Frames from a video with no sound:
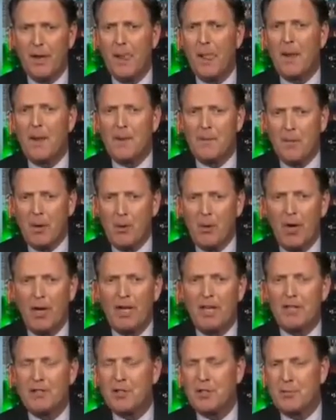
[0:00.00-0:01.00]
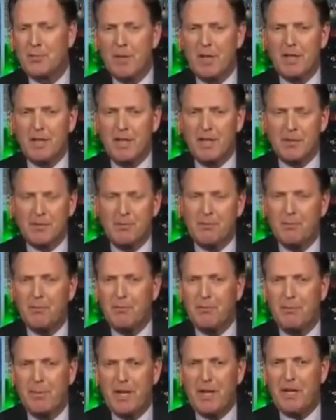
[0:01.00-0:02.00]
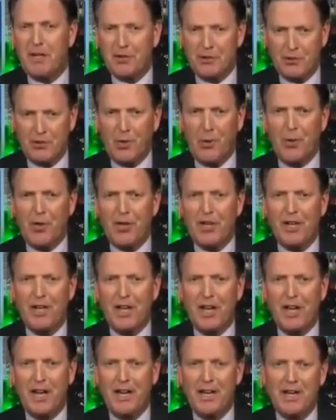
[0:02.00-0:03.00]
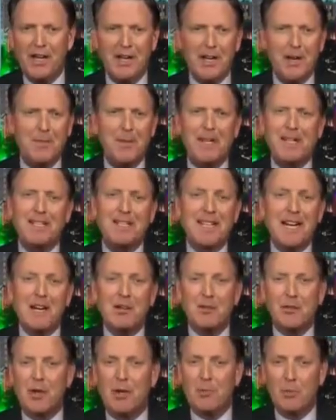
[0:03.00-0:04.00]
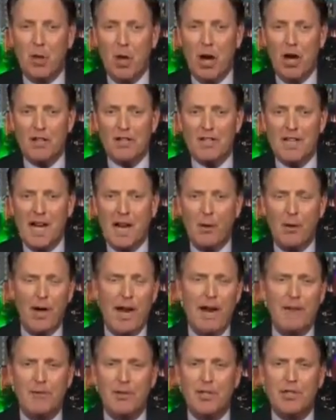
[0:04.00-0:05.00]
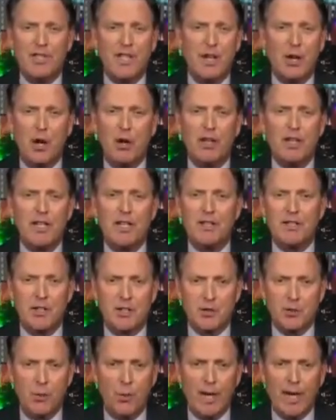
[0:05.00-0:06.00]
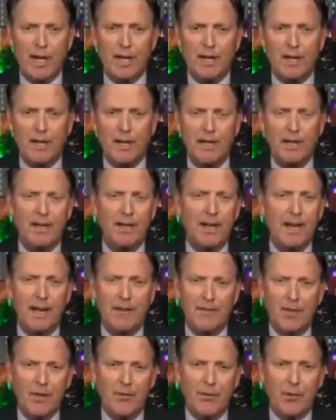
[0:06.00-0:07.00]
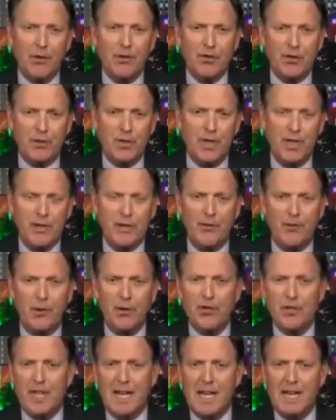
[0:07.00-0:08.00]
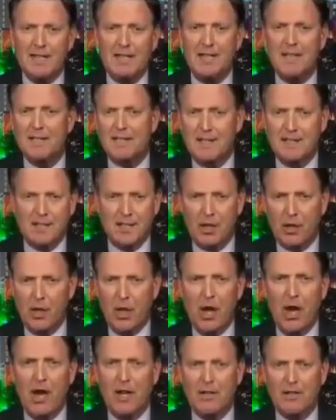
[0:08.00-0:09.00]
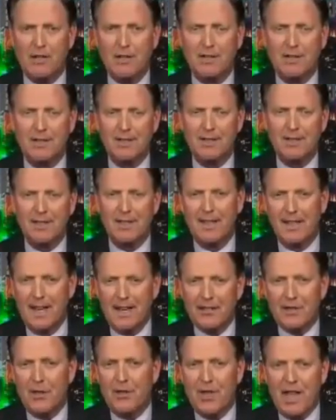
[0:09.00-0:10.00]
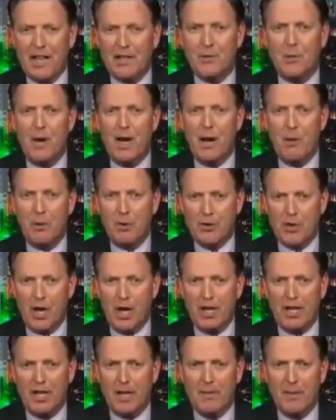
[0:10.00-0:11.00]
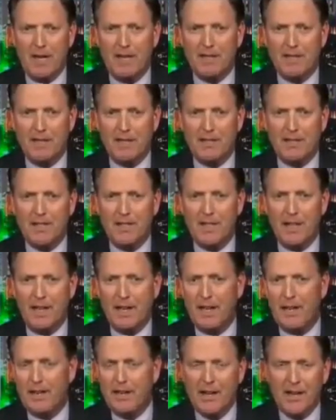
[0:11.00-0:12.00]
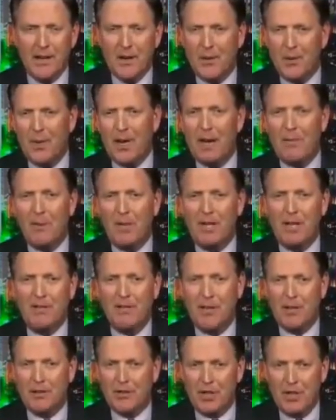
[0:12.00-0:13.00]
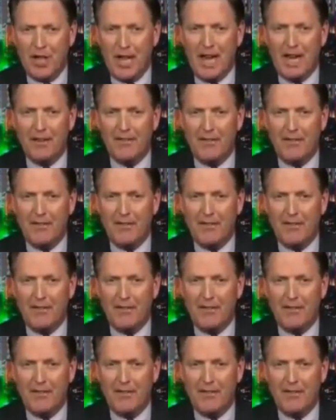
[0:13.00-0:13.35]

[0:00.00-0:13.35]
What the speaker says: But what it is it's being a story today because Donald Trump lost Iowa after he said all he does is win. And the first contest is he lost. And so that's why we're talking about this today, when I believe there's a lot of